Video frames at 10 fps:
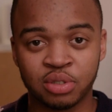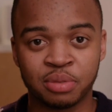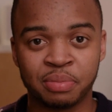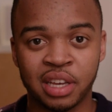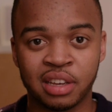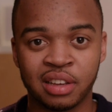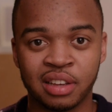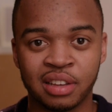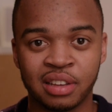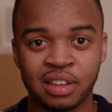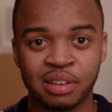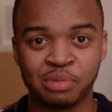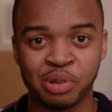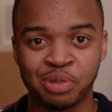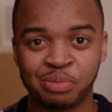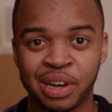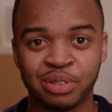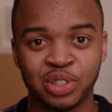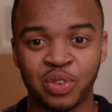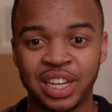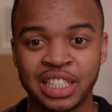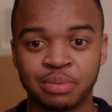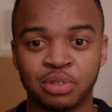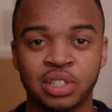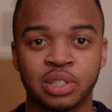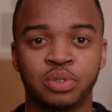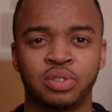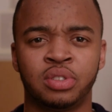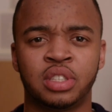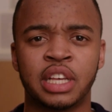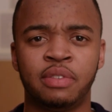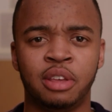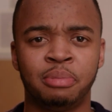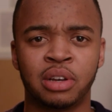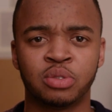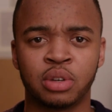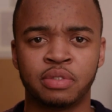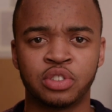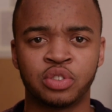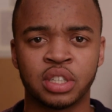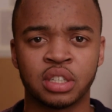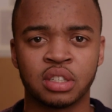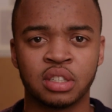it was a big moment, but it was crazy because it was on seventy pounds worth of drink.